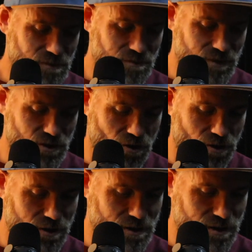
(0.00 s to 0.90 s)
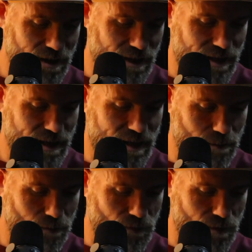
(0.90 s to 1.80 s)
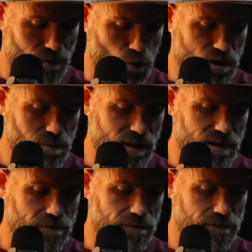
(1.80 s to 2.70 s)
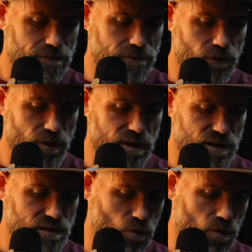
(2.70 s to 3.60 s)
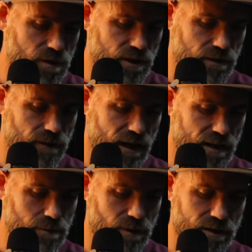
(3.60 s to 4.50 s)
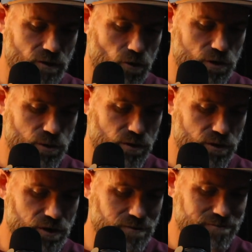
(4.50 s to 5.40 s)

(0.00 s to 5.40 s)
Sorted. What's been the funniest moment you've had being a coach with us?